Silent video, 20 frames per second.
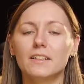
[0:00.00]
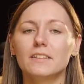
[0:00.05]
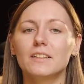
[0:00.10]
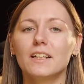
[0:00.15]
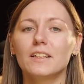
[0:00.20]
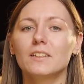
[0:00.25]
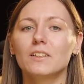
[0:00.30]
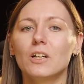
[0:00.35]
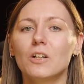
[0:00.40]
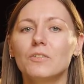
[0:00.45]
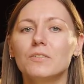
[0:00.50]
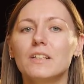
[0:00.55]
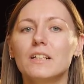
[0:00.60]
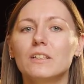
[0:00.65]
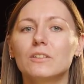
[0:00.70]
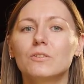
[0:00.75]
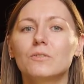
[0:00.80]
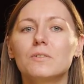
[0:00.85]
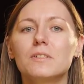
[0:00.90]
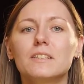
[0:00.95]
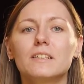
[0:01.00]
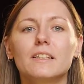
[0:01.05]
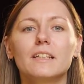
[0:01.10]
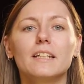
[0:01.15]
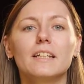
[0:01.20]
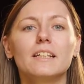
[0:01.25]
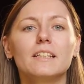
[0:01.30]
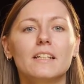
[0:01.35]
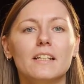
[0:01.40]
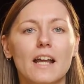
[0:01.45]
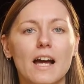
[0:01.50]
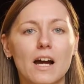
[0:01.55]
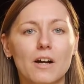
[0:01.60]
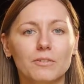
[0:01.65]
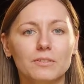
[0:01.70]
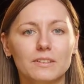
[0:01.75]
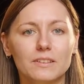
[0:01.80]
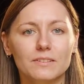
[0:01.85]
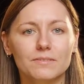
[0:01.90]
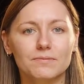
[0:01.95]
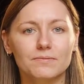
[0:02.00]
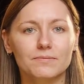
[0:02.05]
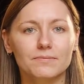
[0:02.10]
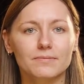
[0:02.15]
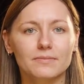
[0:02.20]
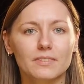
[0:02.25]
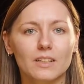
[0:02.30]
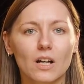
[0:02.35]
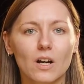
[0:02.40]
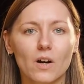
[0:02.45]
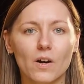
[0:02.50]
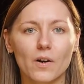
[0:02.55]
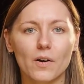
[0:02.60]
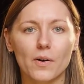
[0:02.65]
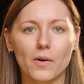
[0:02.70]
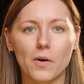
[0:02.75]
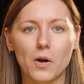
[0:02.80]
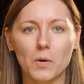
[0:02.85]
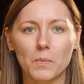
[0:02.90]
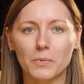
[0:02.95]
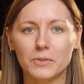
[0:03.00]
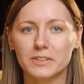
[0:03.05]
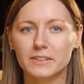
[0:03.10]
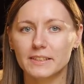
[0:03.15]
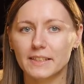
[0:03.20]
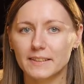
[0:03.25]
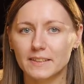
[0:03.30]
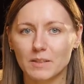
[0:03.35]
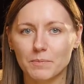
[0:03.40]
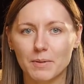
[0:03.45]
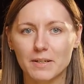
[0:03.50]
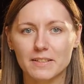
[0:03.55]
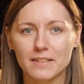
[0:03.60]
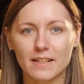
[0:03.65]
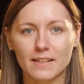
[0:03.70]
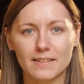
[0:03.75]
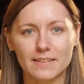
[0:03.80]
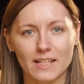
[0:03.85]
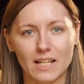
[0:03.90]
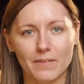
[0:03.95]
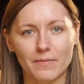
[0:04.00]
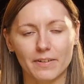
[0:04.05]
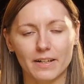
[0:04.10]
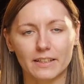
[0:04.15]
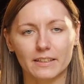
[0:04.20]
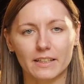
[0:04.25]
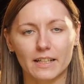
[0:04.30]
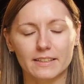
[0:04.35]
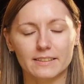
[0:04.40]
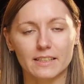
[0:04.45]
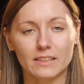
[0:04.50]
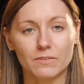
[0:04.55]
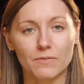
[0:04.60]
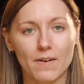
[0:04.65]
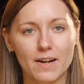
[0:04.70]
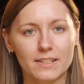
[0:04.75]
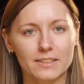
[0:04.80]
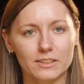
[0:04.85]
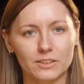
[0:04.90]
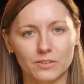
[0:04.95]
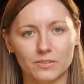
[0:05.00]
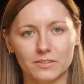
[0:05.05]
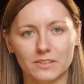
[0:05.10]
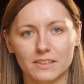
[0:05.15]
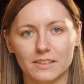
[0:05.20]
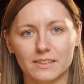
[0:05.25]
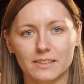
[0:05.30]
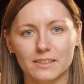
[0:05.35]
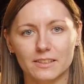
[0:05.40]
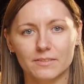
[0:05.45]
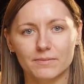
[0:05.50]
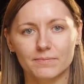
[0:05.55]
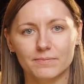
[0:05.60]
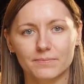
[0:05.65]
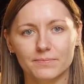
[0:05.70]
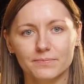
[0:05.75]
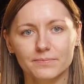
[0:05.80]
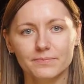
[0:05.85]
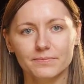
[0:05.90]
They know their tools in and out. Almost 60% self-rate as advanced users.